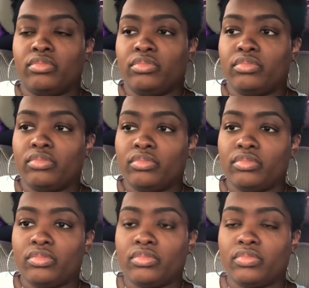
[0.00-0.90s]

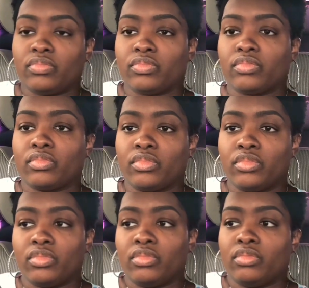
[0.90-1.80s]

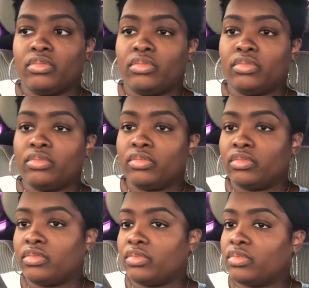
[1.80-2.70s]

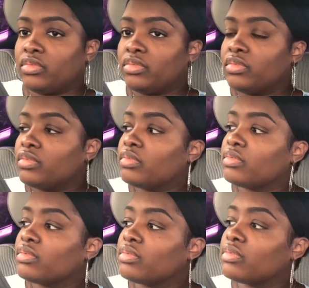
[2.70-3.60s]

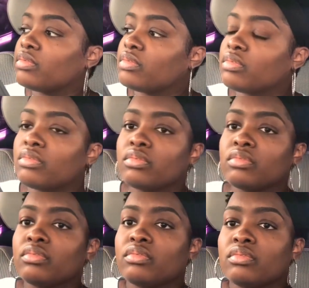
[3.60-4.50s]

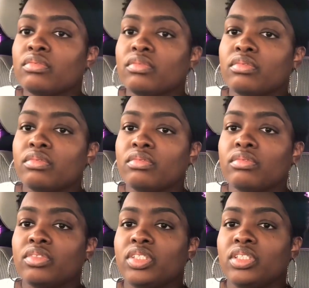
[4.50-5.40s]

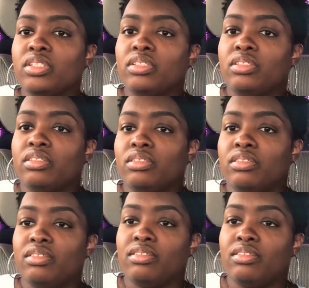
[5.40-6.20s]
(silent)